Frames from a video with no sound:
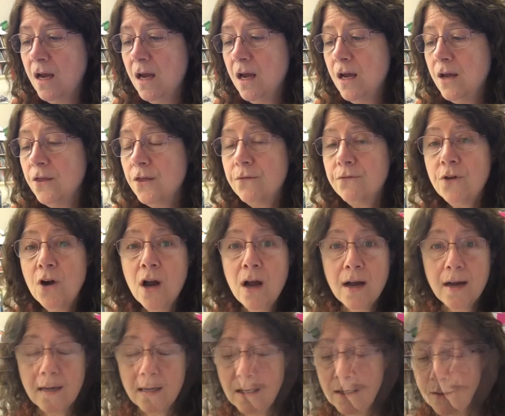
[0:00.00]
The
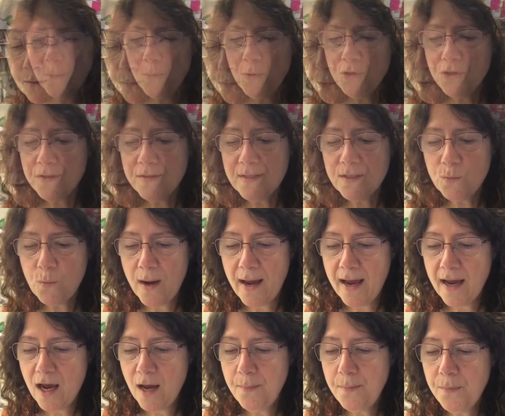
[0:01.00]
frog pushes his way
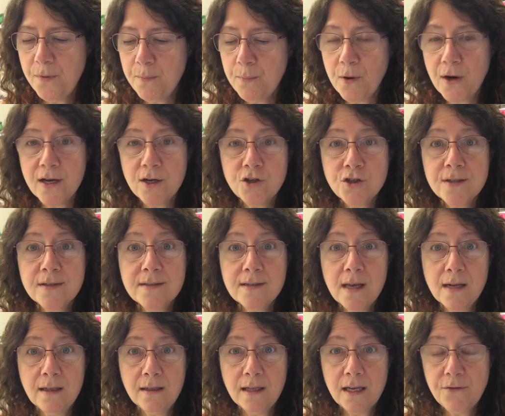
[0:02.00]
up the branch and
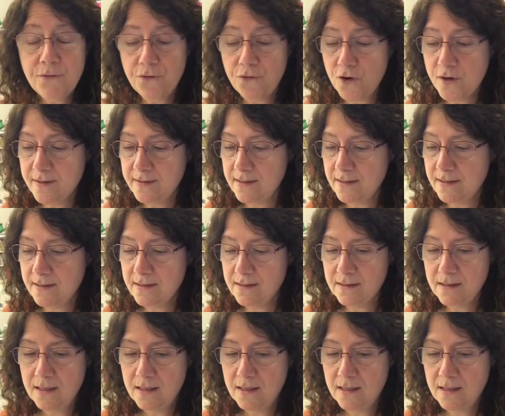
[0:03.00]
suddenly freezes.